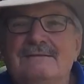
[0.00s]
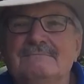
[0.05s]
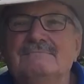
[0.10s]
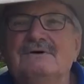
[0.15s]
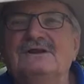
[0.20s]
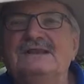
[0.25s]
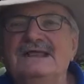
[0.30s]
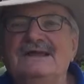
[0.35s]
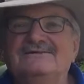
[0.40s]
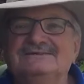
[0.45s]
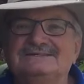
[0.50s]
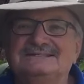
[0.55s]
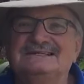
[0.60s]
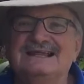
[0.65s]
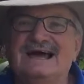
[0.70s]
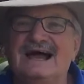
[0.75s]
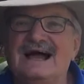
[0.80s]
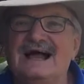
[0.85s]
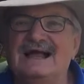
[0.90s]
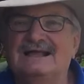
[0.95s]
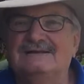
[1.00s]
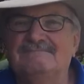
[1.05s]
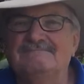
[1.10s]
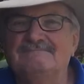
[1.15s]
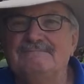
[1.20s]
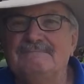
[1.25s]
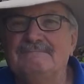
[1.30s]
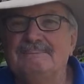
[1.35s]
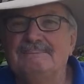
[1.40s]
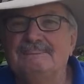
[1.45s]
By now it's dark,
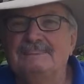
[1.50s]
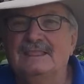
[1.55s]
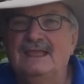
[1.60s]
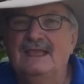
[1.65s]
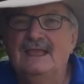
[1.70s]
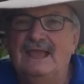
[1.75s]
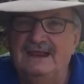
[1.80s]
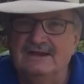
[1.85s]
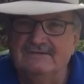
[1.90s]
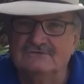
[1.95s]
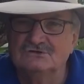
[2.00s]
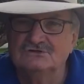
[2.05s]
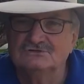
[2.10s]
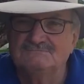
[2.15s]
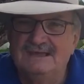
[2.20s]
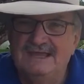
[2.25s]
and of course,